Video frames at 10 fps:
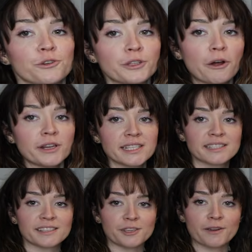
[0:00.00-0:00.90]
You'll
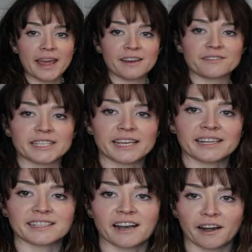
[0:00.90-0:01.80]
notice, you can't even see it,
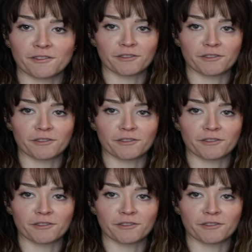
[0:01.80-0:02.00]
it's not in